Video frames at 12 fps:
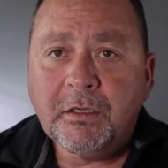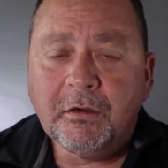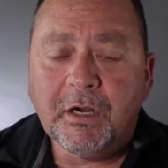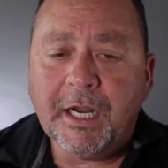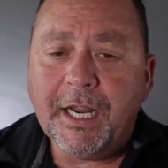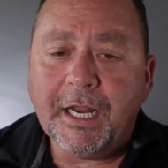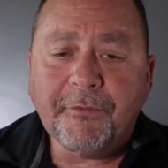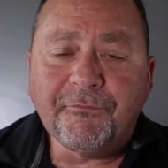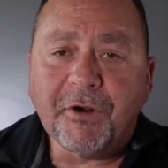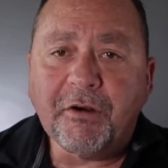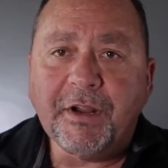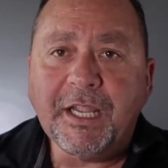All right,
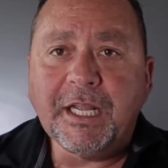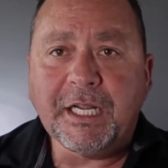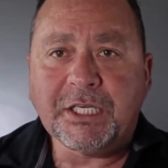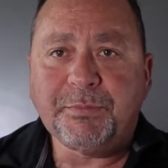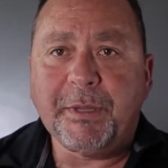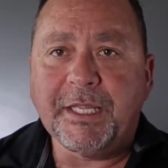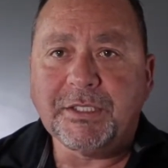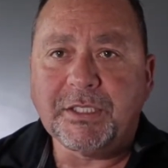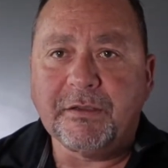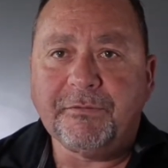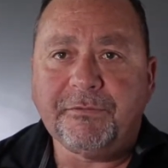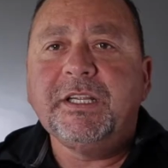very
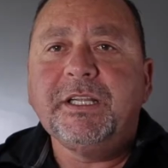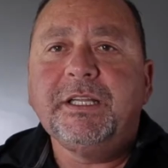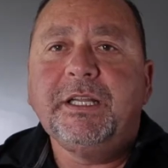inexpensive.